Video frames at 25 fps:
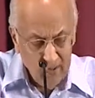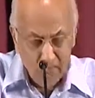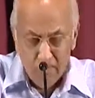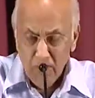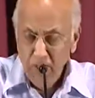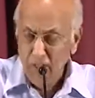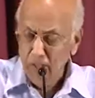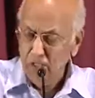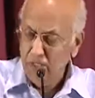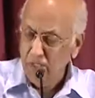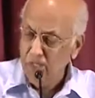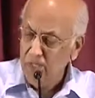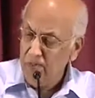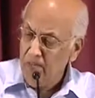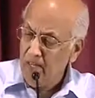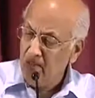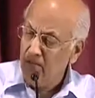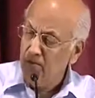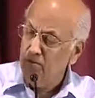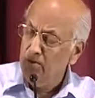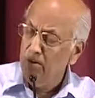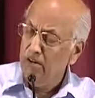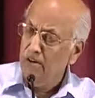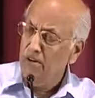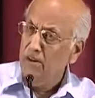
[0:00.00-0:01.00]
Just speak
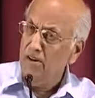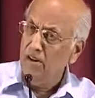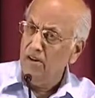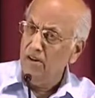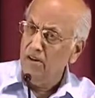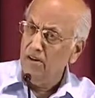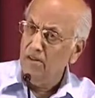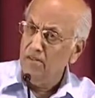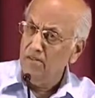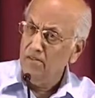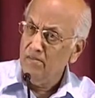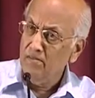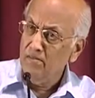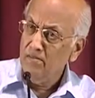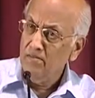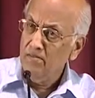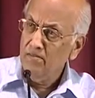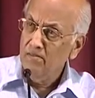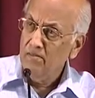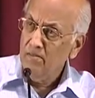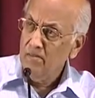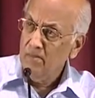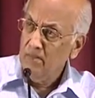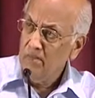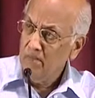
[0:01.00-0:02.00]
the word here.
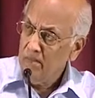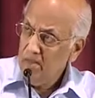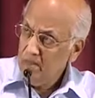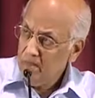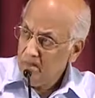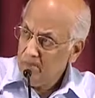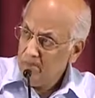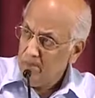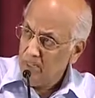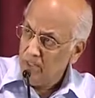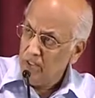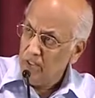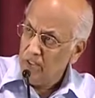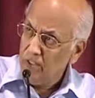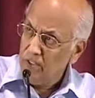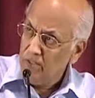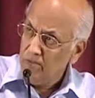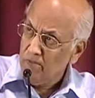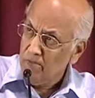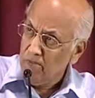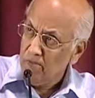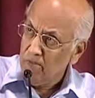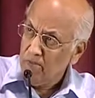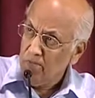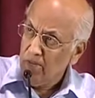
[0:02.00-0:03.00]
My
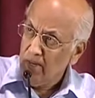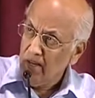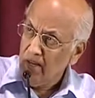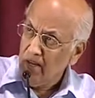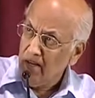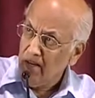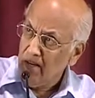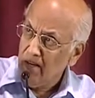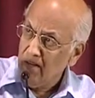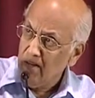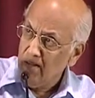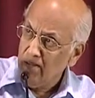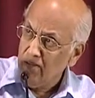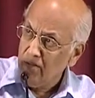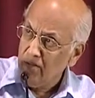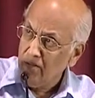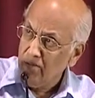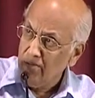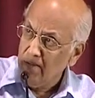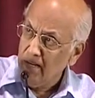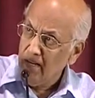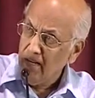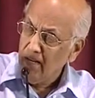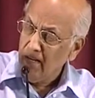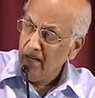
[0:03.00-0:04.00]
servant will be healed so
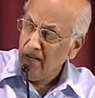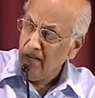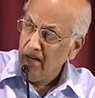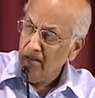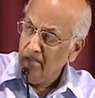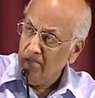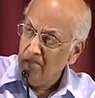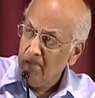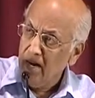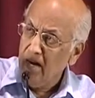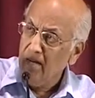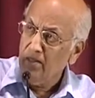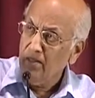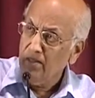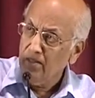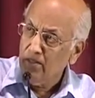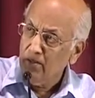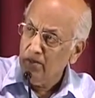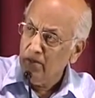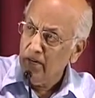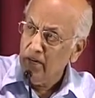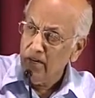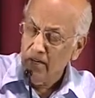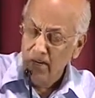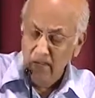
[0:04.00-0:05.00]
many miles
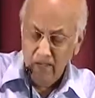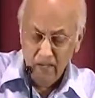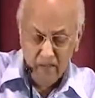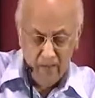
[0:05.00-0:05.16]
away.